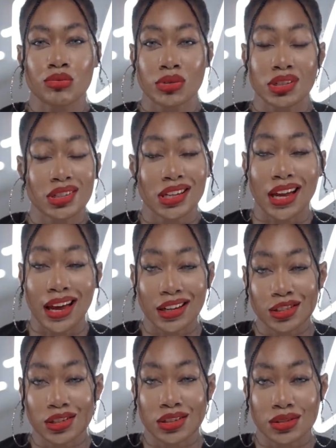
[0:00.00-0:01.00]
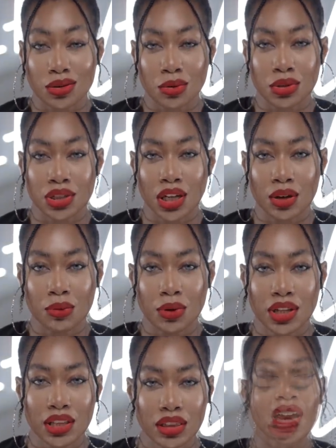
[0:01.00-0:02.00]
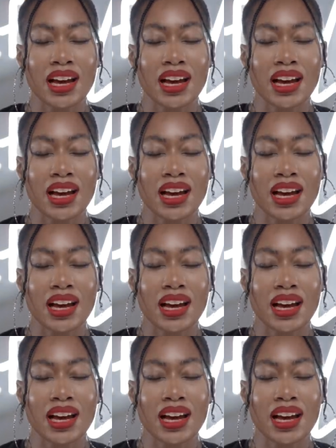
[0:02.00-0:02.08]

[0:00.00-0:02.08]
really actually associate with.